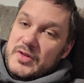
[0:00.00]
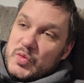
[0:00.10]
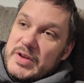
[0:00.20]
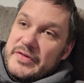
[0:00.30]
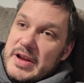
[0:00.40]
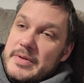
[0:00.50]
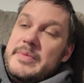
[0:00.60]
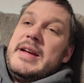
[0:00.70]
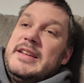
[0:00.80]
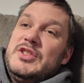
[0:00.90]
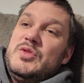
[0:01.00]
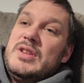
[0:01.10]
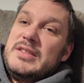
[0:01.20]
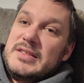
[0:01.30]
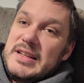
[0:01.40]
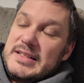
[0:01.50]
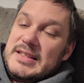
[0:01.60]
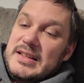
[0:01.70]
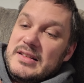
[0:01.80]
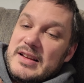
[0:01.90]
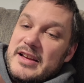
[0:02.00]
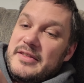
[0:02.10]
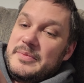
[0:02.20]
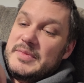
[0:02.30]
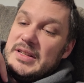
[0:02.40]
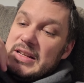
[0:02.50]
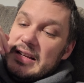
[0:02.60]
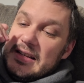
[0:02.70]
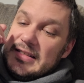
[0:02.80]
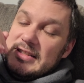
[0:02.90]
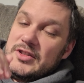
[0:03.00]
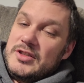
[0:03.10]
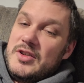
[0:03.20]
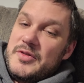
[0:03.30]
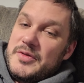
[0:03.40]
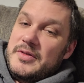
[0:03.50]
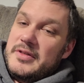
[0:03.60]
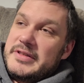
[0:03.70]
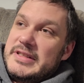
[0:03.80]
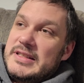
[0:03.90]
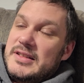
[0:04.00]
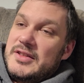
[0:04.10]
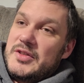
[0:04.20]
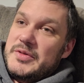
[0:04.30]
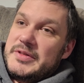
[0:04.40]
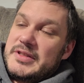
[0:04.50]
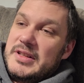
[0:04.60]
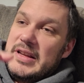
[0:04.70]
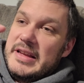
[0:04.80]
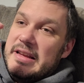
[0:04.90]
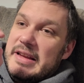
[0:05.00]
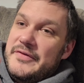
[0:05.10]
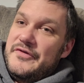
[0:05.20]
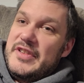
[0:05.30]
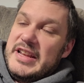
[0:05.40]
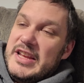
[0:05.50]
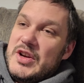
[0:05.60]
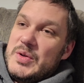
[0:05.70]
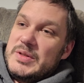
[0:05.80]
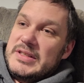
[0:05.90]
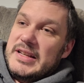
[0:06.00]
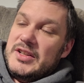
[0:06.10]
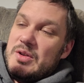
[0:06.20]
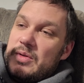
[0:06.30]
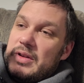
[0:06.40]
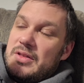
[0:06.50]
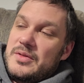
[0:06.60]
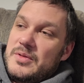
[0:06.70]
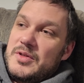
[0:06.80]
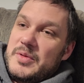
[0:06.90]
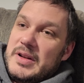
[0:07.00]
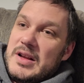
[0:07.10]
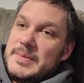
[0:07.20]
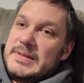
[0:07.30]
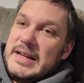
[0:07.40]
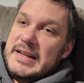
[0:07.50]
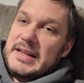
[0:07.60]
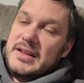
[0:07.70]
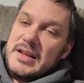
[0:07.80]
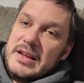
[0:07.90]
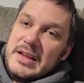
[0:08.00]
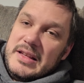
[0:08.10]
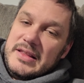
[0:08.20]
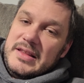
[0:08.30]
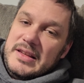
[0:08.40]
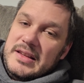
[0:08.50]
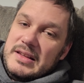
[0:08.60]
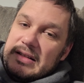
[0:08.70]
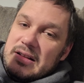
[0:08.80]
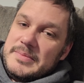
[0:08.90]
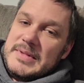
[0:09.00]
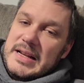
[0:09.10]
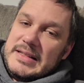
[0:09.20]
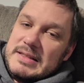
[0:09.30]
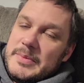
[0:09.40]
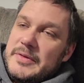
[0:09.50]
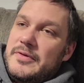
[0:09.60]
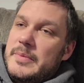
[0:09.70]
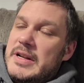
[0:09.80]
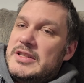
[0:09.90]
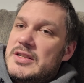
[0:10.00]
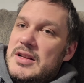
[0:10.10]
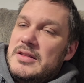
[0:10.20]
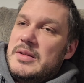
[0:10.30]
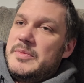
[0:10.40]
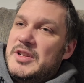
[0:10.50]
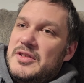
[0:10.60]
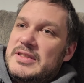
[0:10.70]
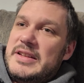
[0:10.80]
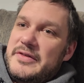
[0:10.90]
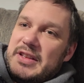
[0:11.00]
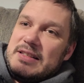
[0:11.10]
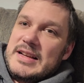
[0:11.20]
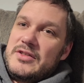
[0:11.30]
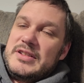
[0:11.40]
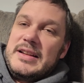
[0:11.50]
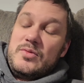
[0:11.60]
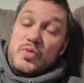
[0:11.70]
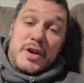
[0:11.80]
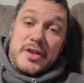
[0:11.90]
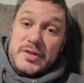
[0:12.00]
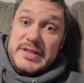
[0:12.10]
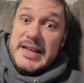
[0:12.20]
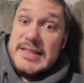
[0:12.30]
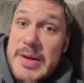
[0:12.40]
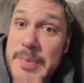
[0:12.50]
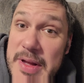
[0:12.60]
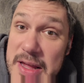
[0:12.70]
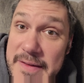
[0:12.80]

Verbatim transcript: of the Wee Family back in 2018. I'm still going through those those videos and going through and updating the updating some information on them, you know, because everything's outdated. One of those things I'm